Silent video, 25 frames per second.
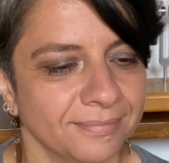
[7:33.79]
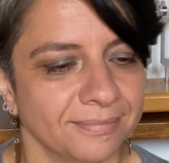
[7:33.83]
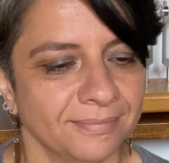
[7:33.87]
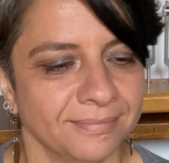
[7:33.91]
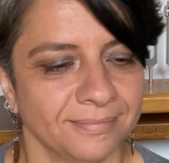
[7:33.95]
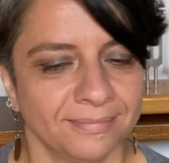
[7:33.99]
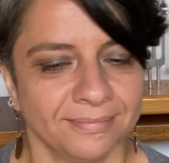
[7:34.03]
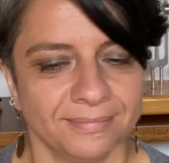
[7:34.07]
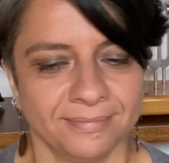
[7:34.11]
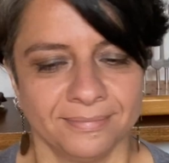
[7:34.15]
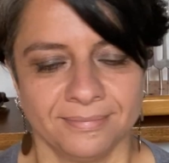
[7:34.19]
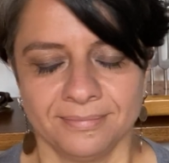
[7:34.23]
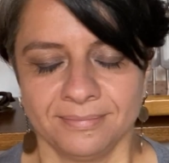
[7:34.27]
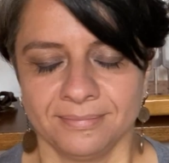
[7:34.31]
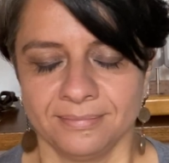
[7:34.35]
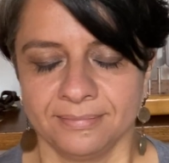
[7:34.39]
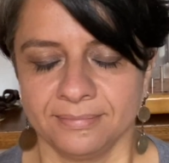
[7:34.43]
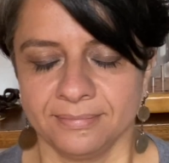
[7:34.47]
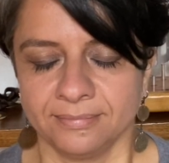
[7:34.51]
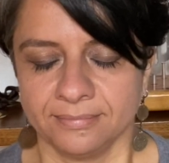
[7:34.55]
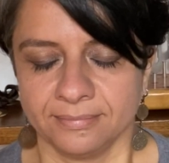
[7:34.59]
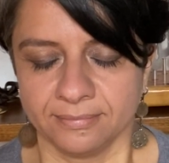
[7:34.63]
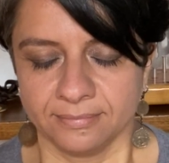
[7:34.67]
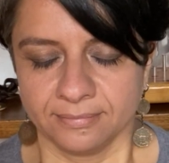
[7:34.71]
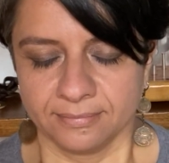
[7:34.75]

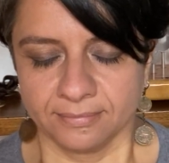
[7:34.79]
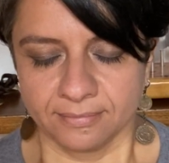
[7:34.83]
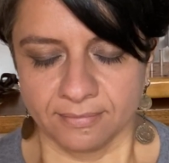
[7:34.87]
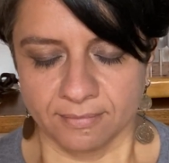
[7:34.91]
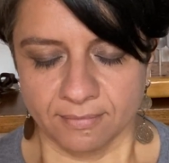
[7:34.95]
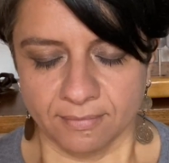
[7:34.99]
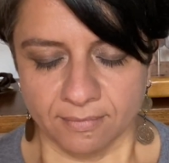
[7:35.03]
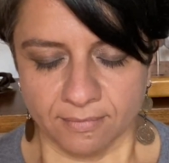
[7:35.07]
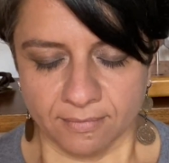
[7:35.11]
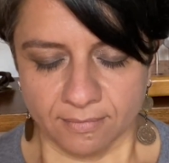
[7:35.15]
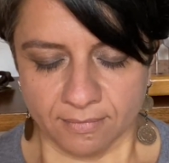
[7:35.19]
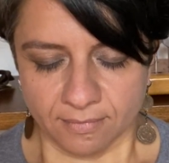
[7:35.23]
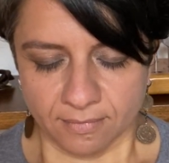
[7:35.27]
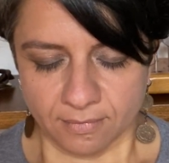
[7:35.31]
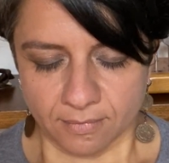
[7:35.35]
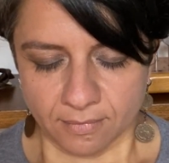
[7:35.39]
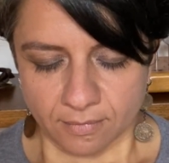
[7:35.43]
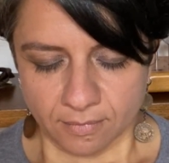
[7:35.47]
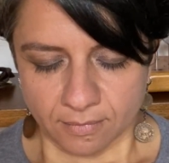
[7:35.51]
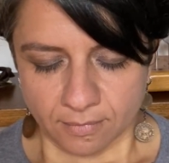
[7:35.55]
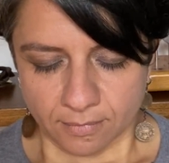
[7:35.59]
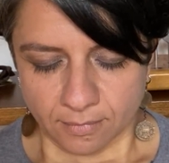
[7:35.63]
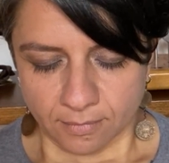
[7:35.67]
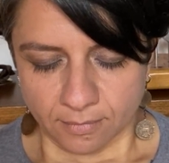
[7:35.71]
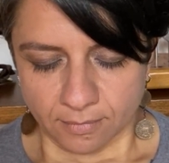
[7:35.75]

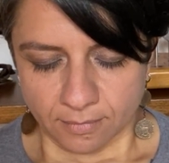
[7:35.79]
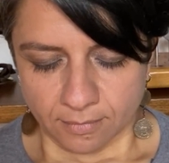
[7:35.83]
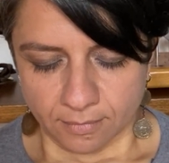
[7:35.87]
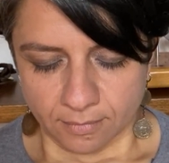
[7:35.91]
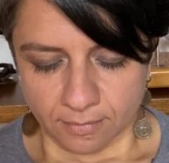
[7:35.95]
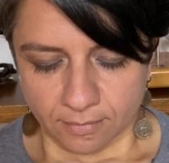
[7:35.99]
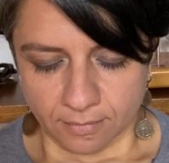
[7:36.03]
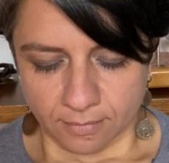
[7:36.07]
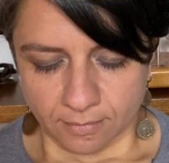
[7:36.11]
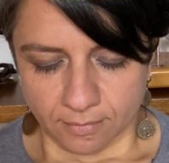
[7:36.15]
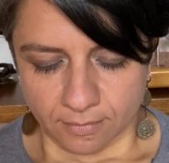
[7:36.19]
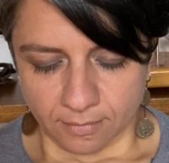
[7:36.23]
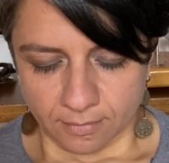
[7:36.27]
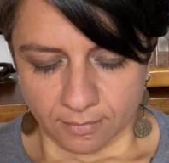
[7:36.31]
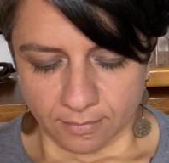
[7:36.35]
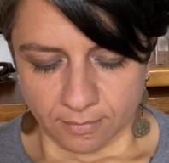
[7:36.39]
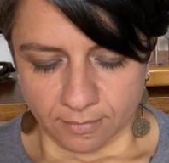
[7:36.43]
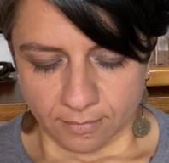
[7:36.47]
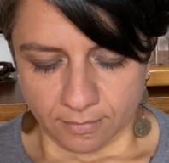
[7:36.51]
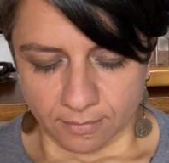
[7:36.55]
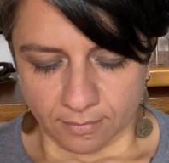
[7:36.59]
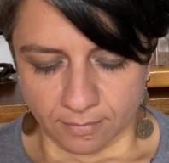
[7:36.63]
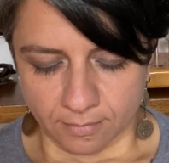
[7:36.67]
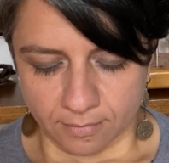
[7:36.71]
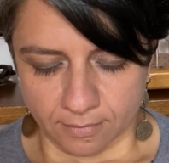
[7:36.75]

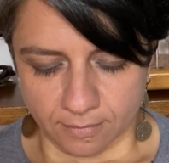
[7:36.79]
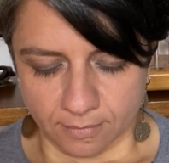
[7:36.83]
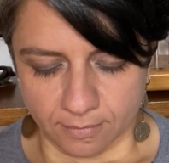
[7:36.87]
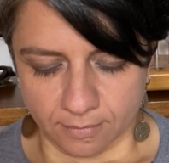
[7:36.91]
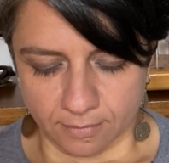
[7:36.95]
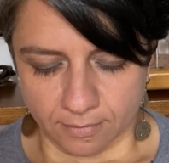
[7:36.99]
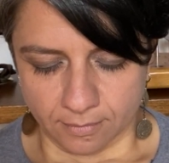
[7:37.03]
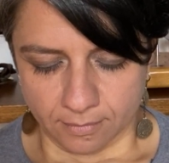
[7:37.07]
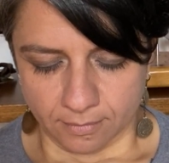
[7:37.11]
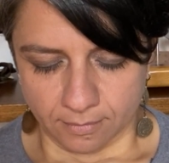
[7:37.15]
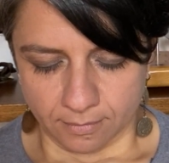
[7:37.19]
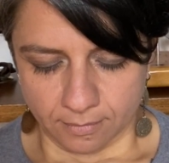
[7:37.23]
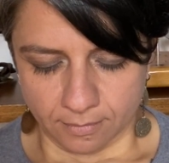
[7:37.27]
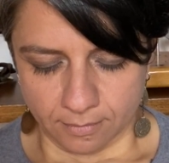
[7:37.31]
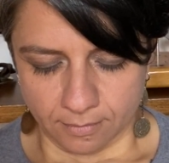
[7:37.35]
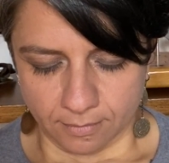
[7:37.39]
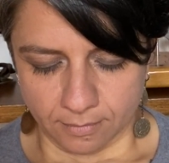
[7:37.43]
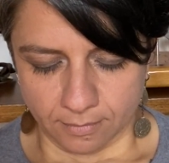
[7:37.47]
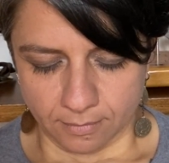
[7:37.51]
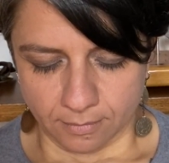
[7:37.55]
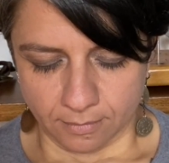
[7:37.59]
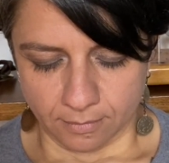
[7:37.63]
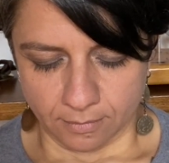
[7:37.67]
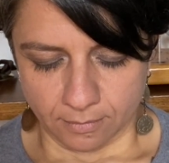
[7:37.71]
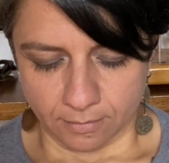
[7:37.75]

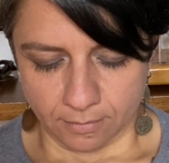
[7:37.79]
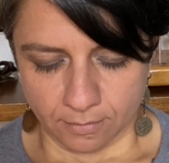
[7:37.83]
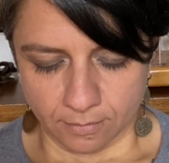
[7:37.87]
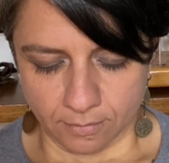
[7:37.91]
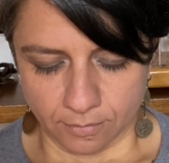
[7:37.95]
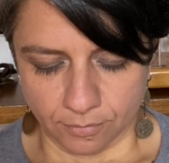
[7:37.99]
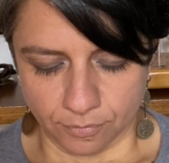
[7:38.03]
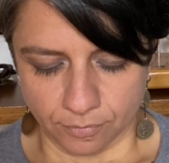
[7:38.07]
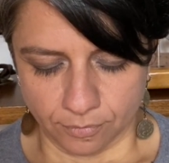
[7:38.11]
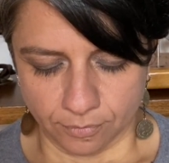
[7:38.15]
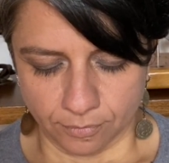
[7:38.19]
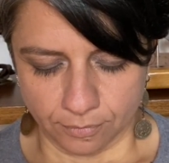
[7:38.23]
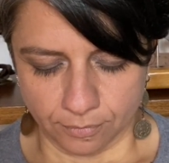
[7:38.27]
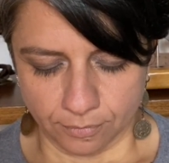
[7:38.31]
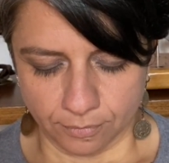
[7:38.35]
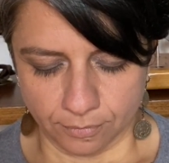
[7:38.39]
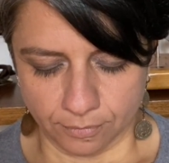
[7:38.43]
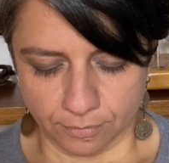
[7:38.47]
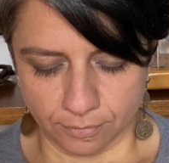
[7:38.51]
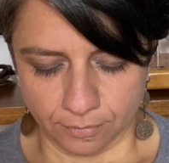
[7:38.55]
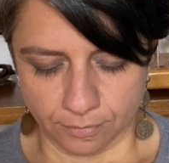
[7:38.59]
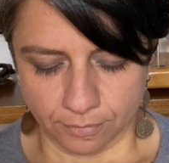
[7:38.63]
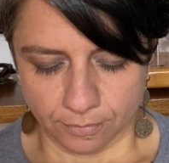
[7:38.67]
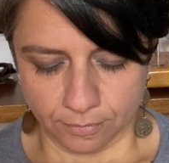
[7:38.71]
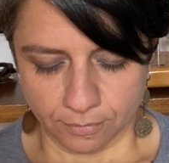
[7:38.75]

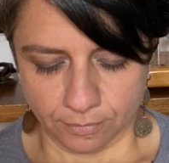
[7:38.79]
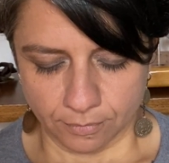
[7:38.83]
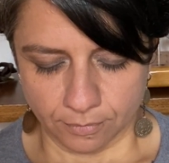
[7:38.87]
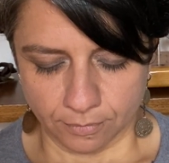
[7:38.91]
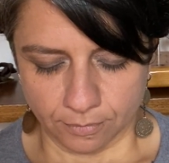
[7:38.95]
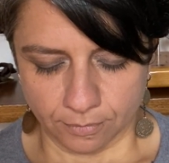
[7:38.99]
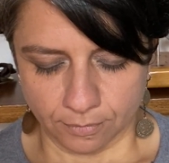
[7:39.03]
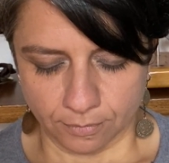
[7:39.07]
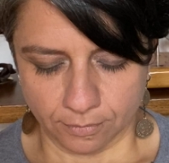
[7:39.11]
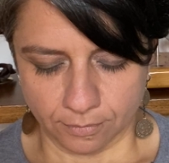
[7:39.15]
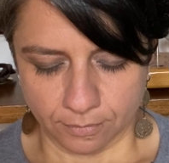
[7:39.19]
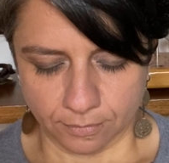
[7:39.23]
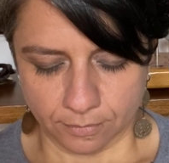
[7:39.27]
Nobody speaks.